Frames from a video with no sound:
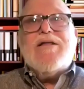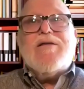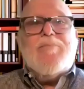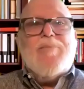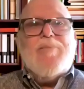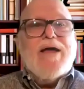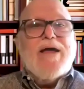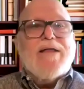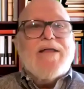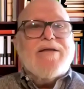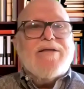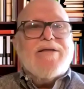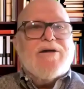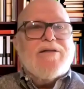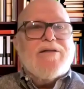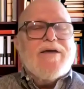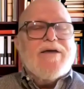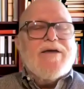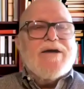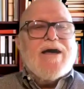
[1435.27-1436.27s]
dependent
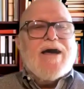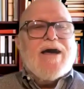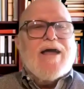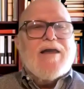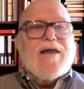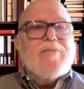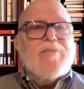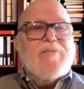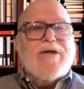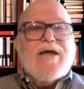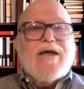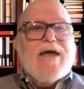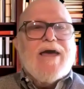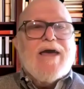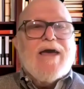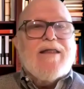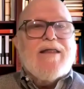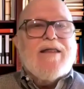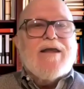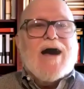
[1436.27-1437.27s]
on the economy,
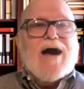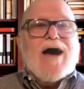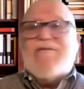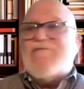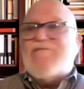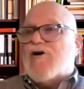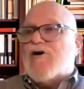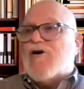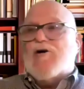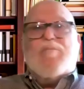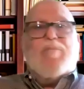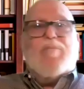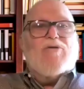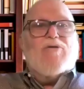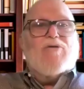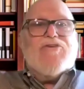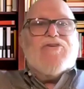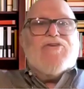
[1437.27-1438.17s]
and I've heard both